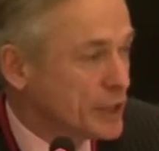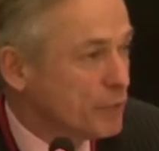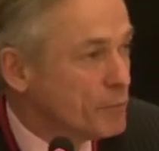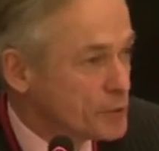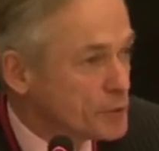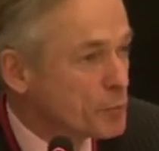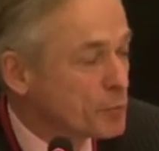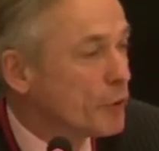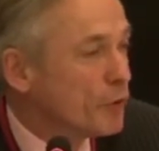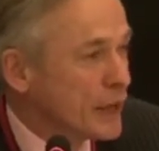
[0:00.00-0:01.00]
government
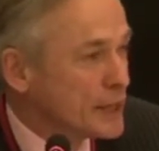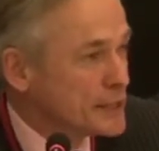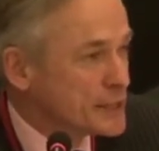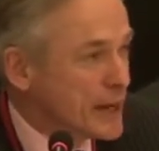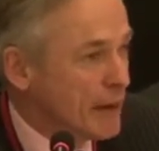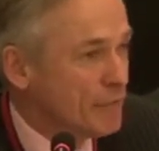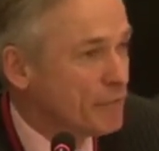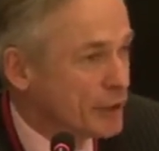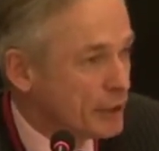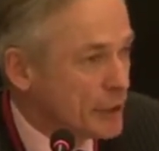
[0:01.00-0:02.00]
provided a
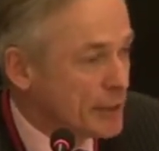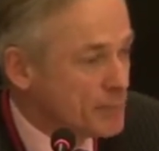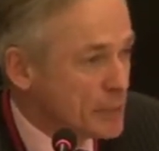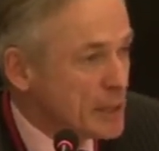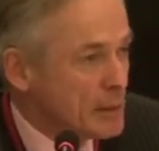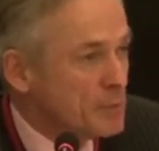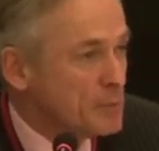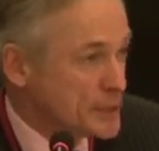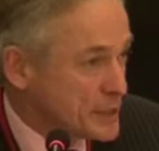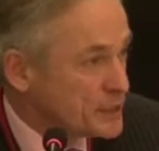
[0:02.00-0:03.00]
very
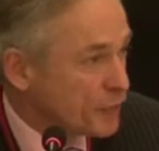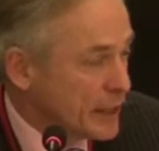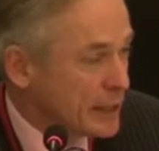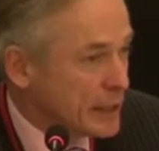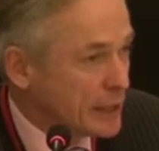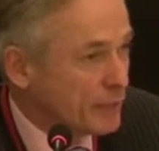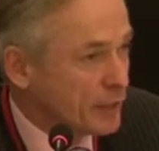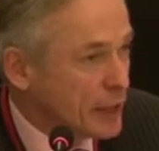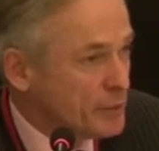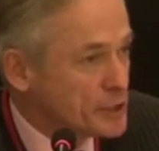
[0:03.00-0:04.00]
business-friendly
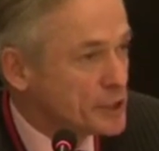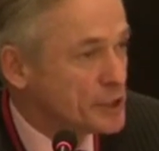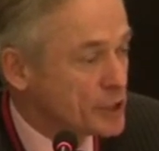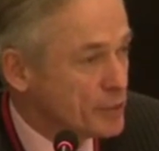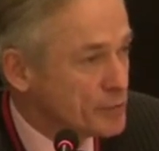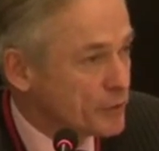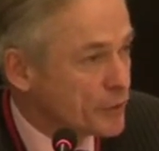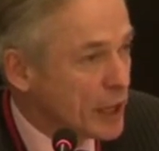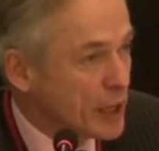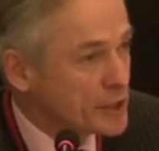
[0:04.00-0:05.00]
environment in terms of
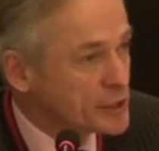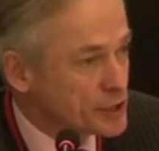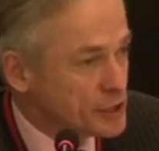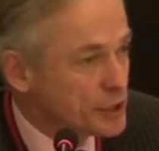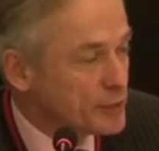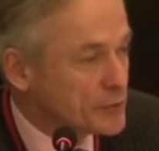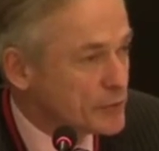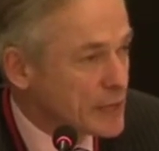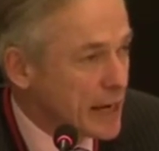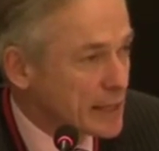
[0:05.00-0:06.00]
cost, in terms
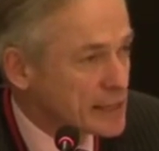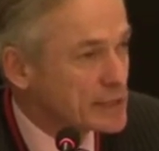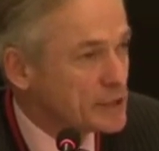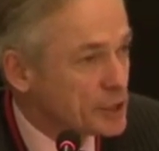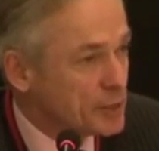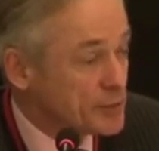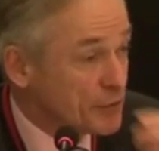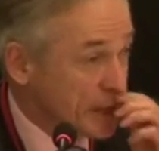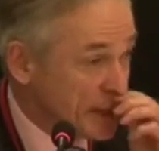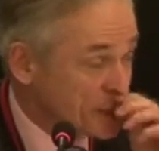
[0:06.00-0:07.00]
of tax, in terms
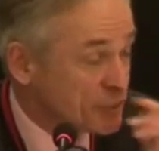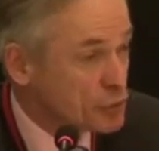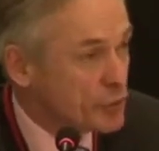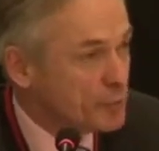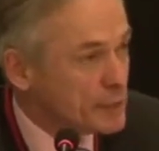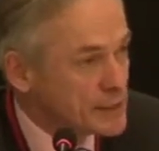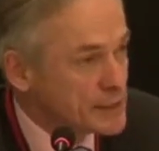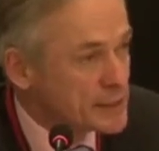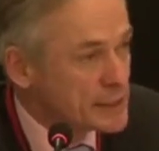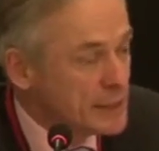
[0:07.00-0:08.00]
of ease of doing
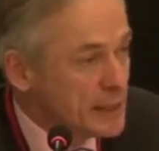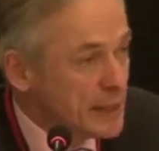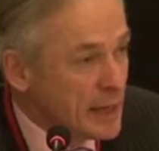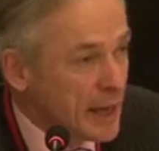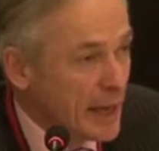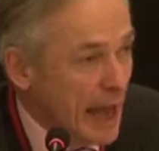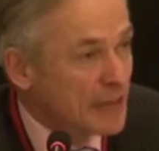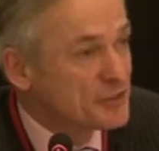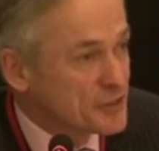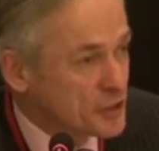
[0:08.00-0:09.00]
business,
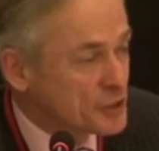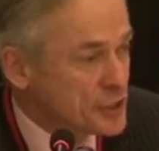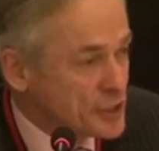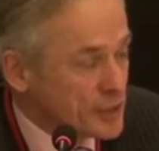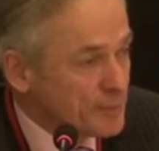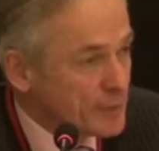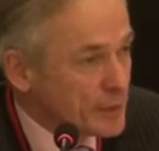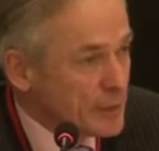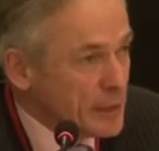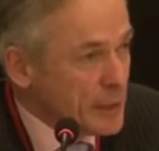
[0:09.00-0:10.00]
and certainty.
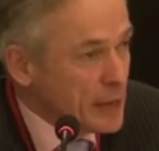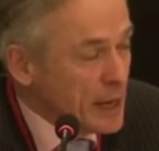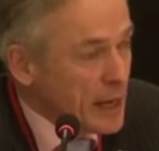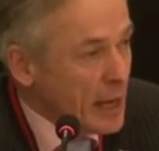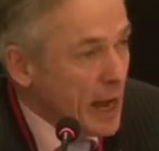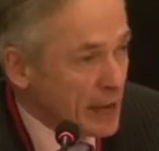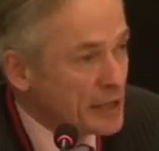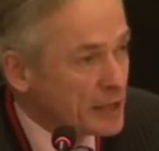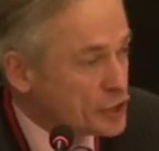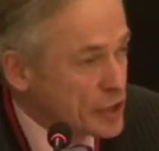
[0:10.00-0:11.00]
I
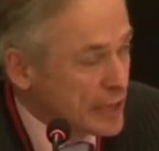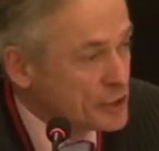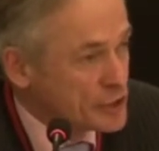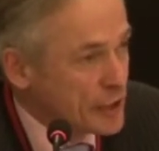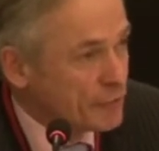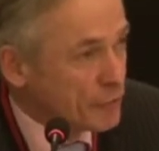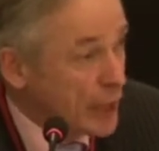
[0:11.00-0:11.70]
think the challenge then for